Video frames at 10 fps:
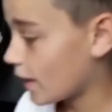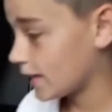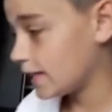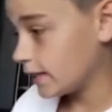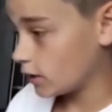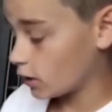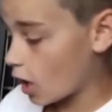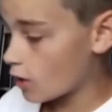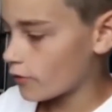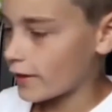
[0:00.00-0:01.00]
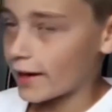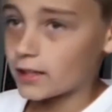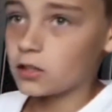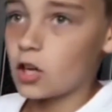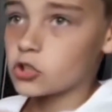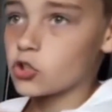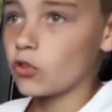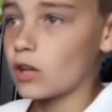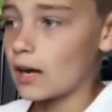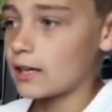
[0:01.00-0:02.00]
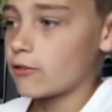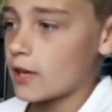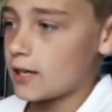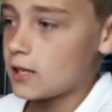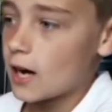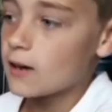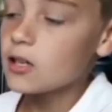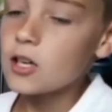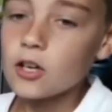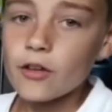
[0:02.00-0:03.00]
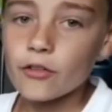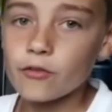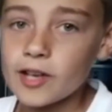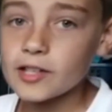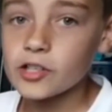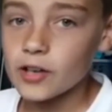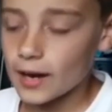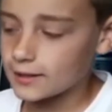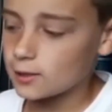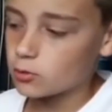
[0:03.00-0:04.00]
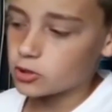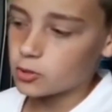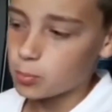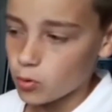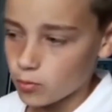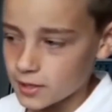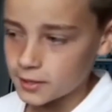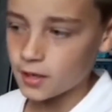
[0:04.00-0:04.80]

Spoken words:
eating a lot. They're getting a lot of sunlight if they're here. The reason I did want to put them here